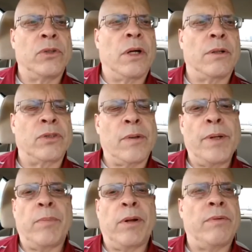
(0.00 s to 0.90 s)
some
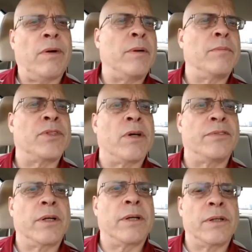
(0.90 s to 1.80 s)
people have found themselves
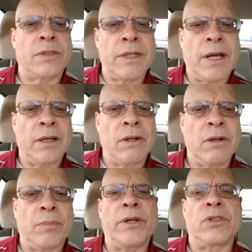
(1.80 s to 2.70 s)
in. It's not a good
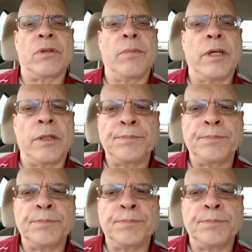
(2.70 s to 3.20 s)
place to be.